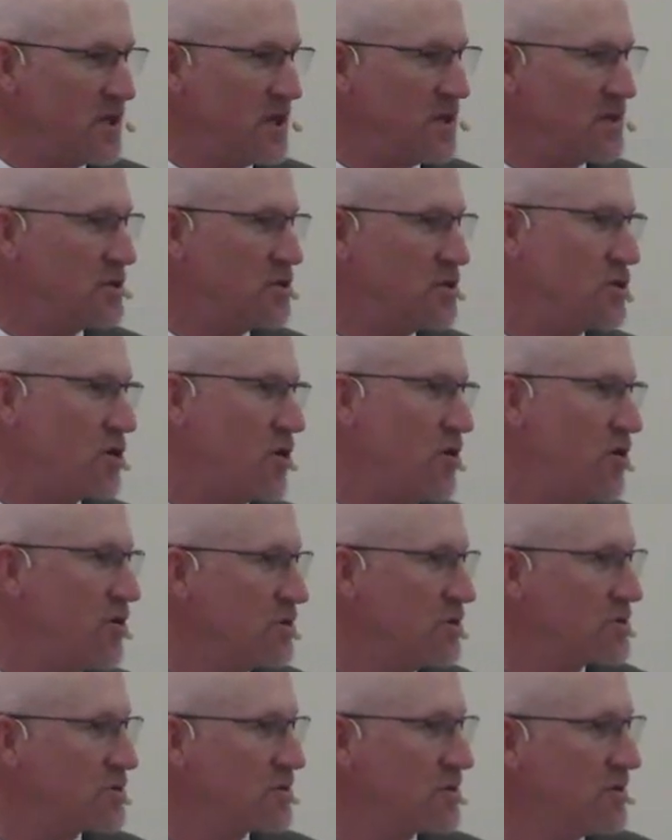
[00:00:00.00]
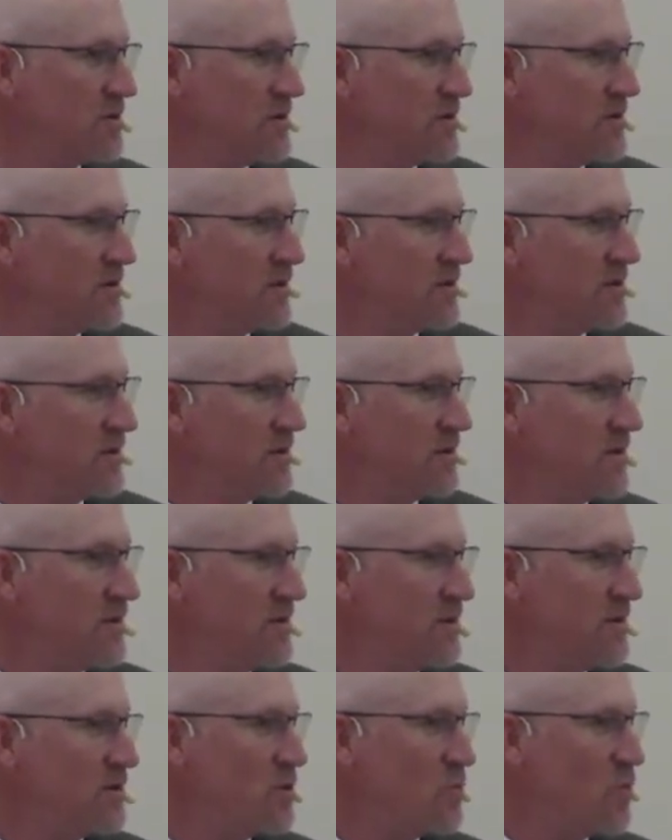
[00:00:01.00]
to church.
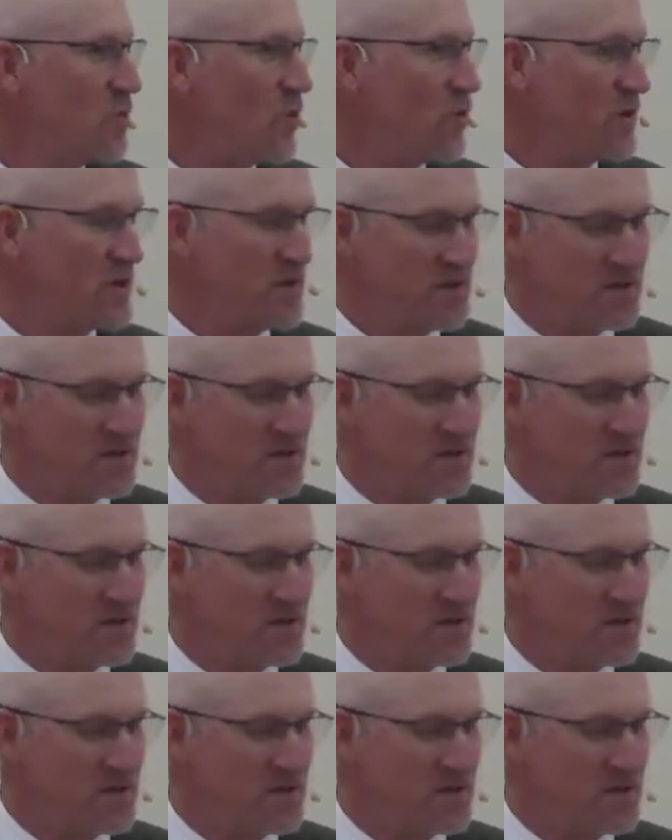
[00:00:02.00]
You wanted to